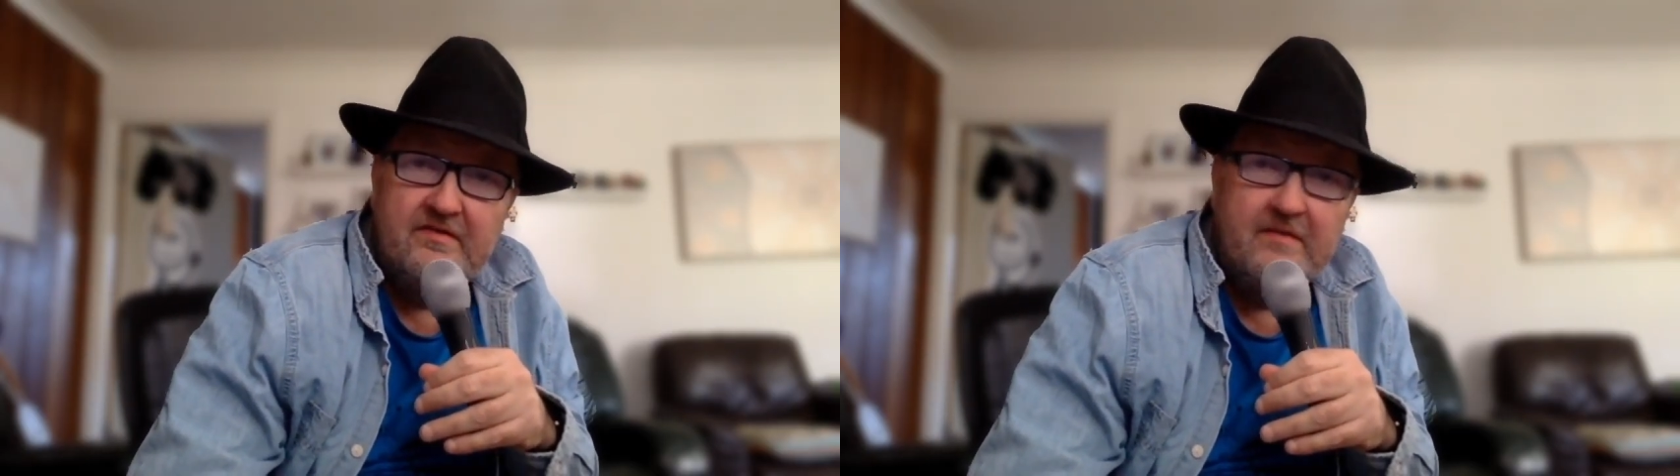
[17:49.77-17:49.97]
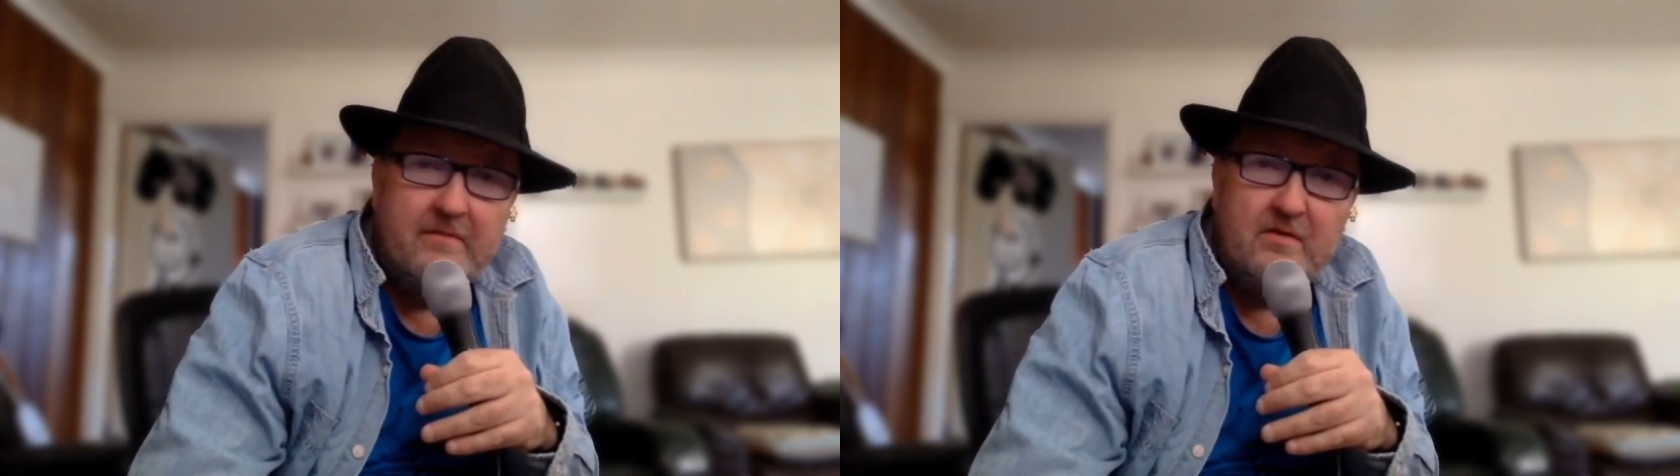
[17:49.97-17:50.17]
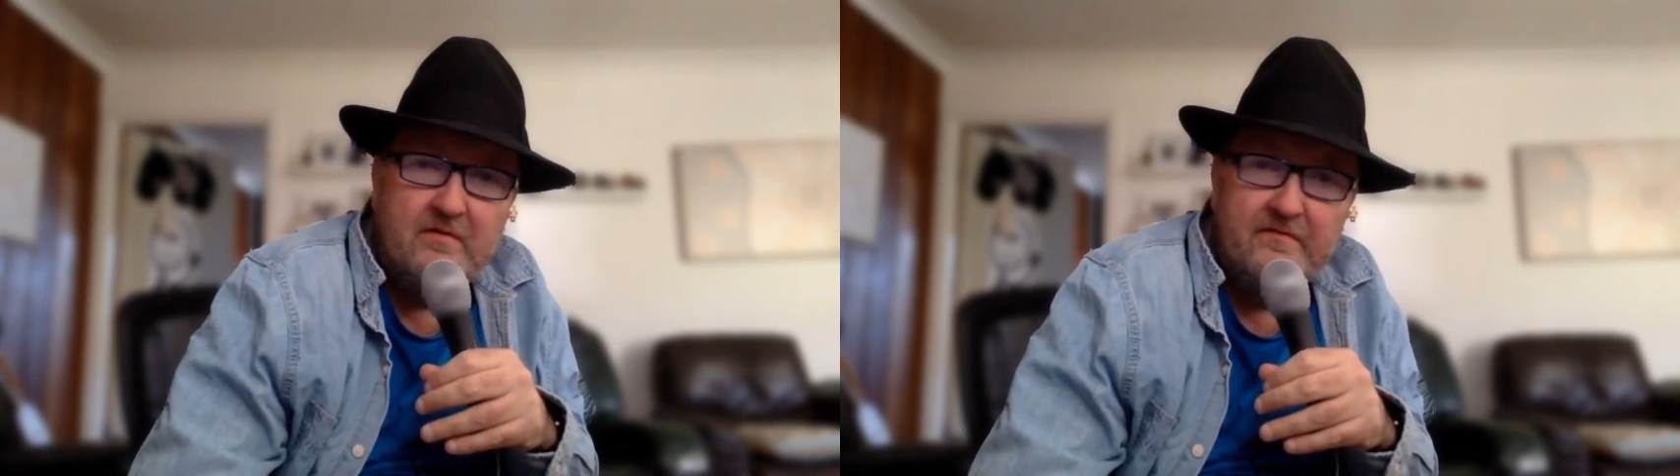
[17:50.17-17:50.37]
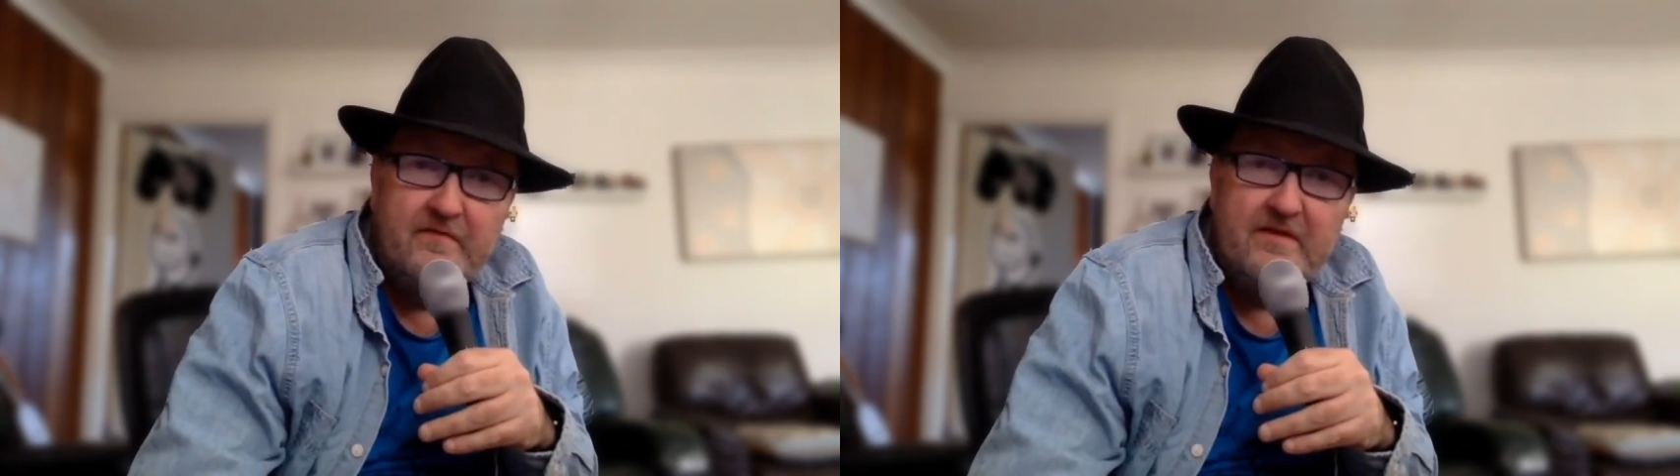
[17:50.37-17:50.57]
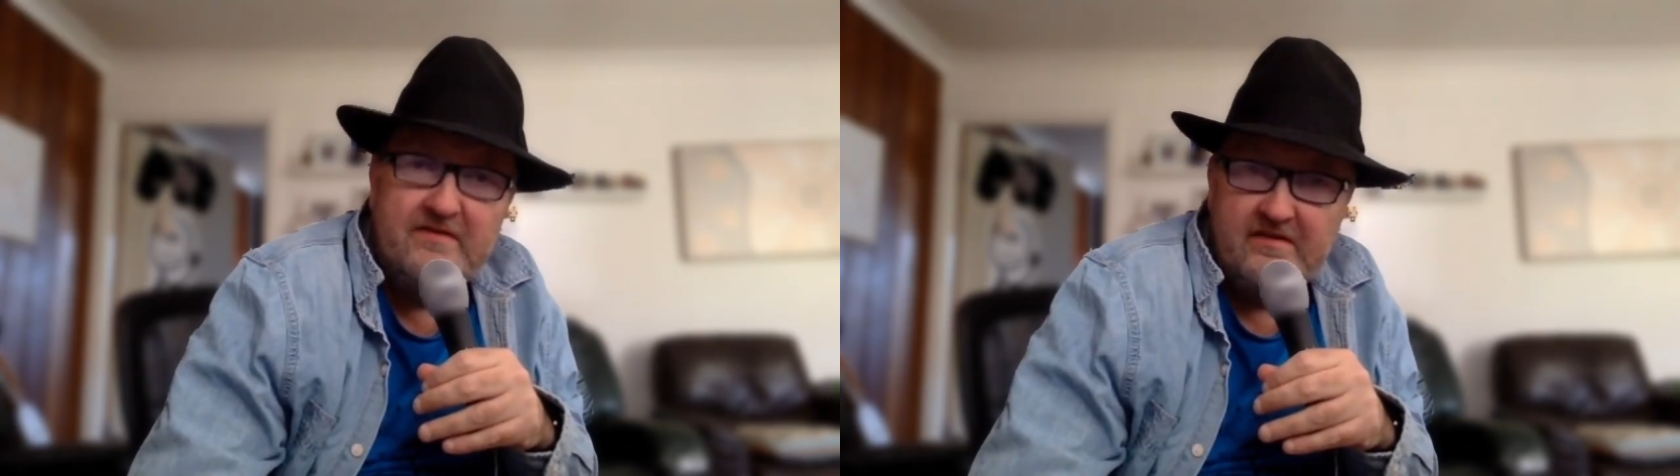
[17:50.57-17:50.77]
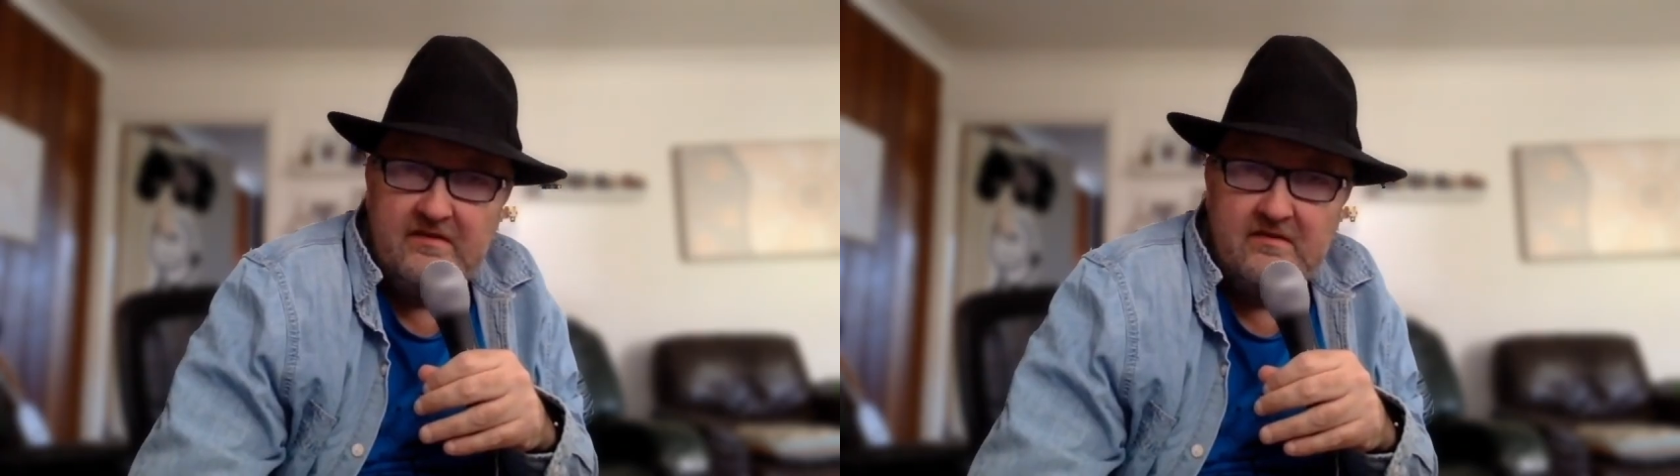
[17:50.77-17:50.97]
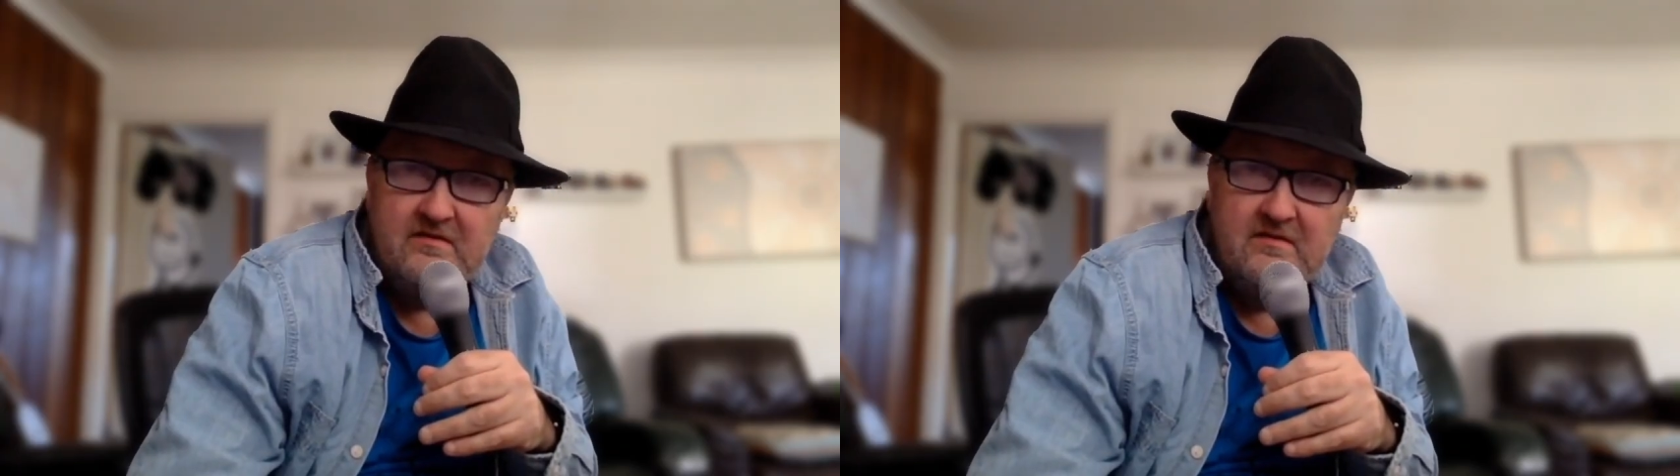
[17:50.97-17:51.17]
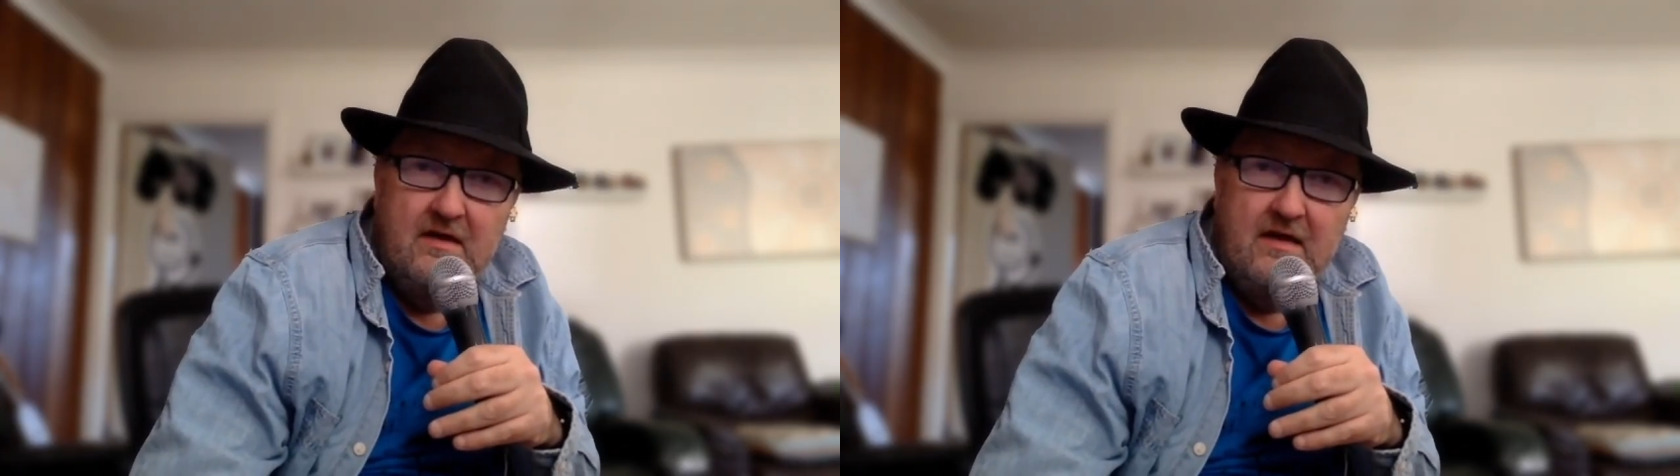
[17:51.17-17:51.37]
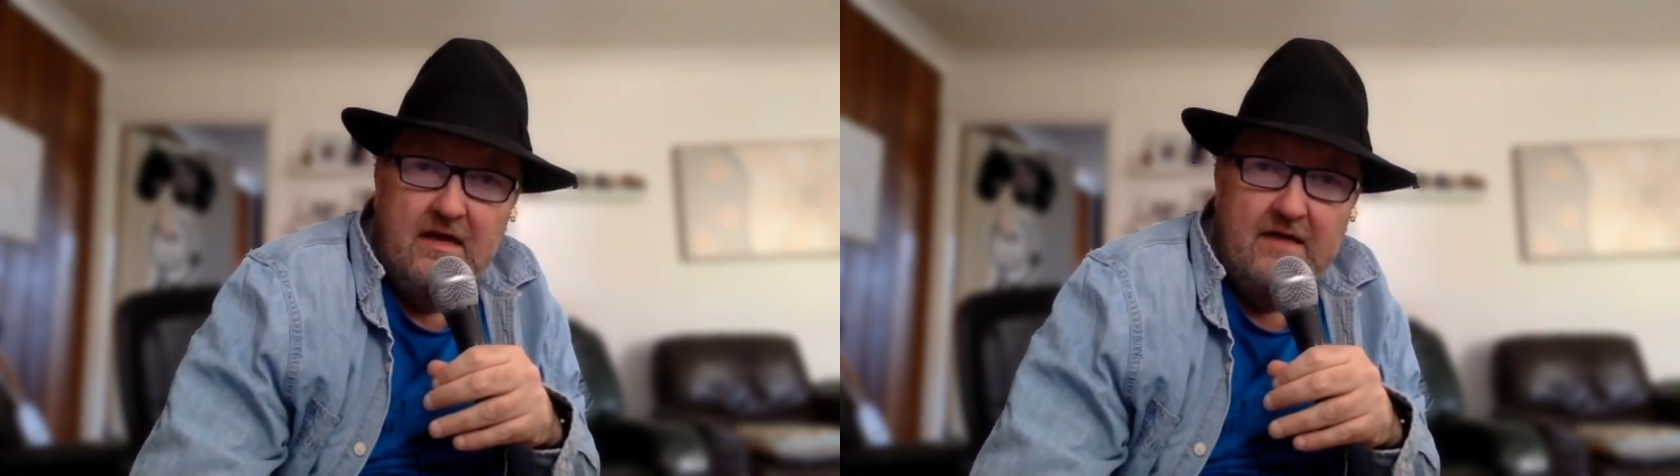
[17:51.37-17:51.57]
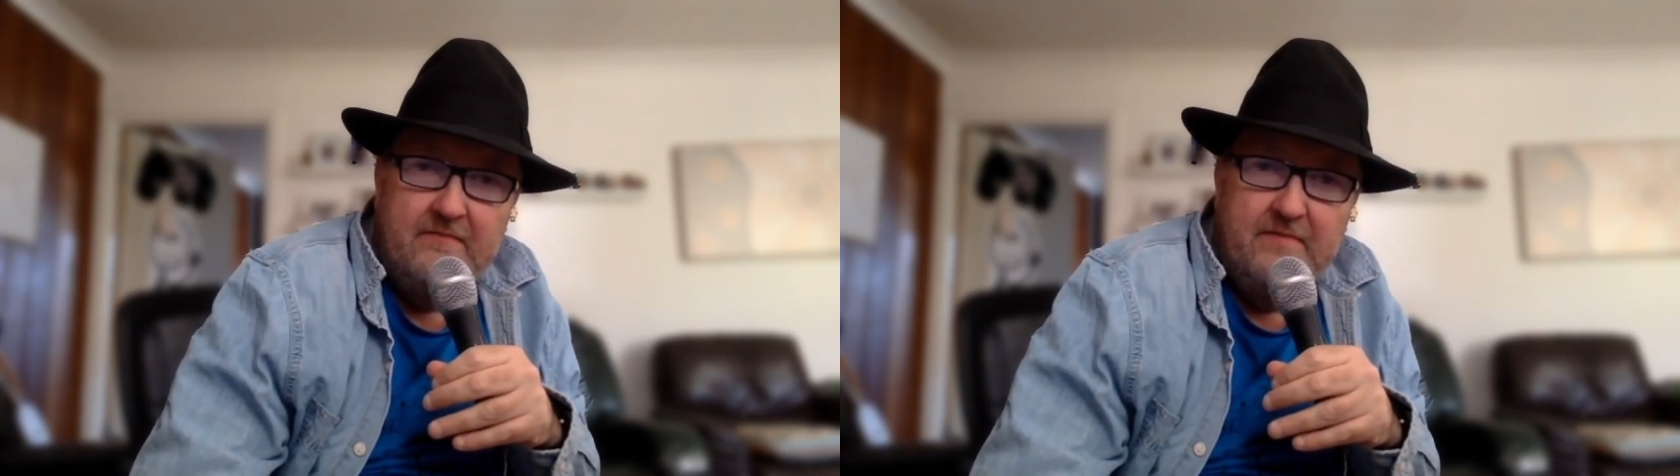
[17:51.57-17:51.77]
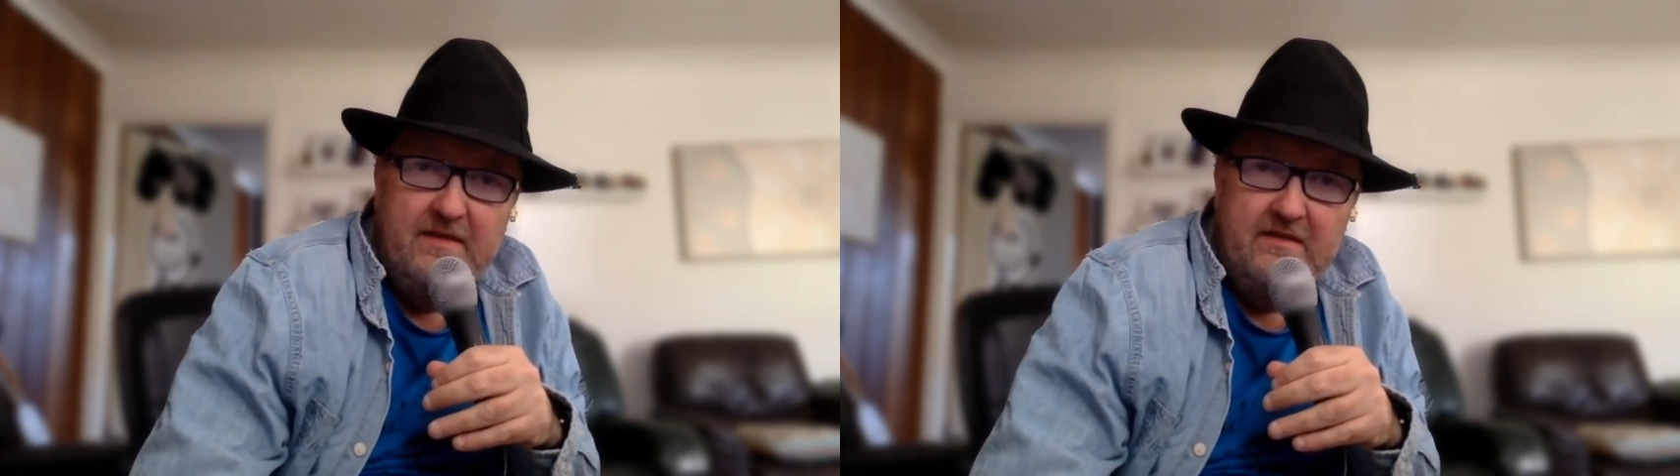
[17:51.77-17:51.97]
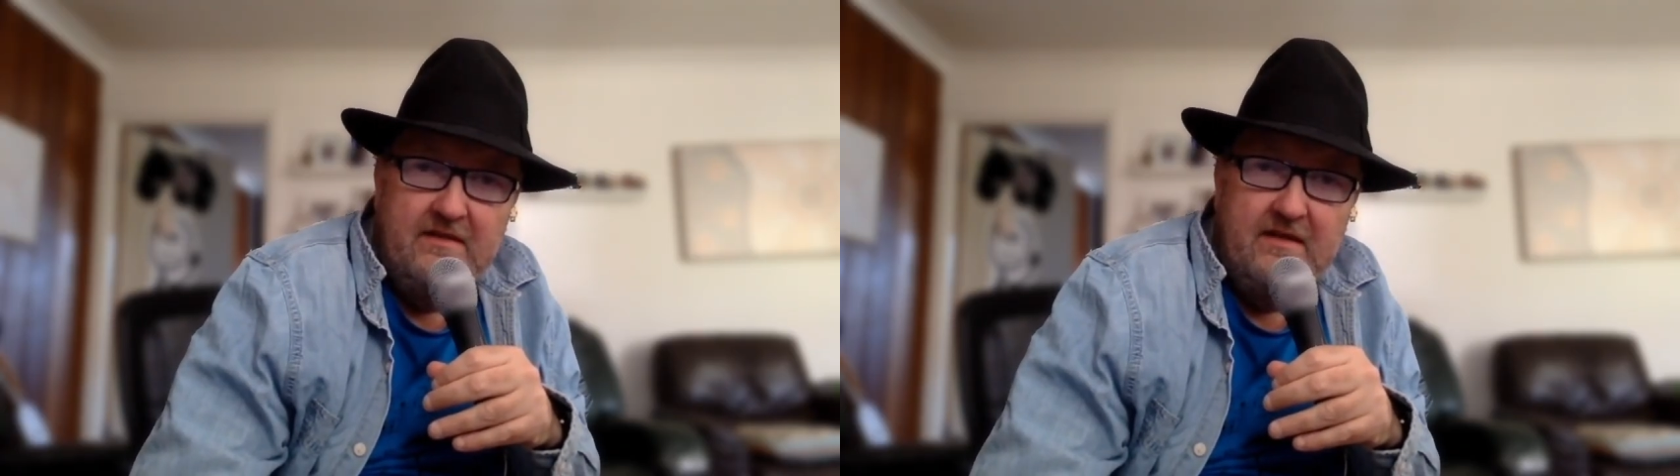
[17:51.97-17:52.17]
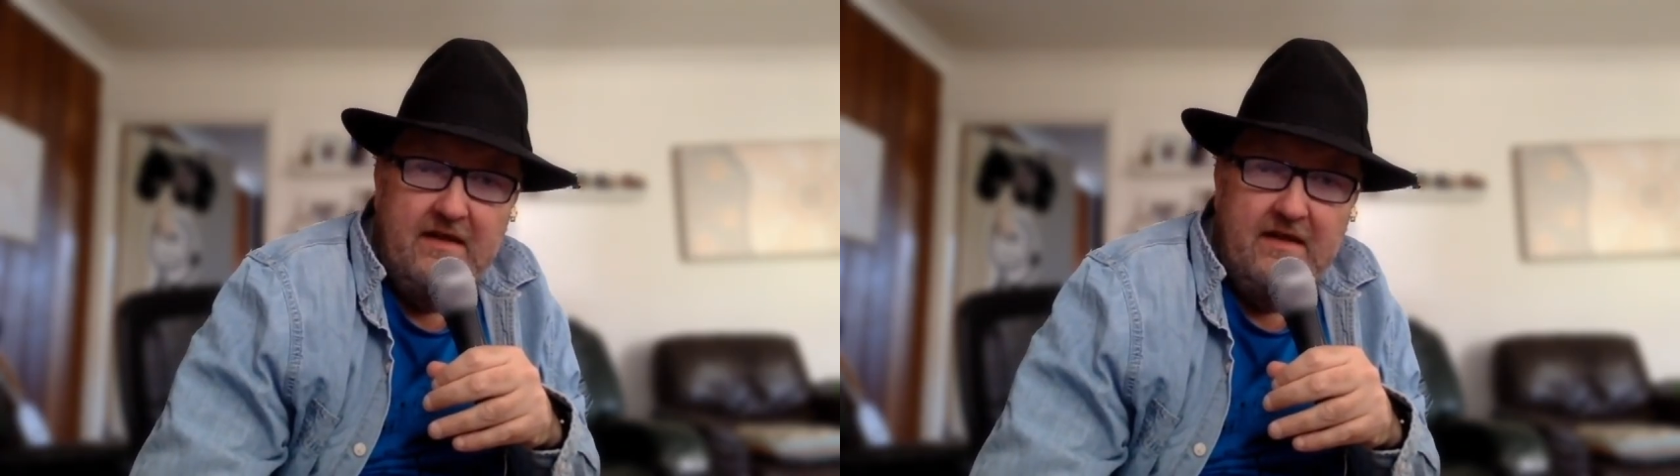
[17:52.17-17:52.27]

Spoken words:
Malcolm Fraser had been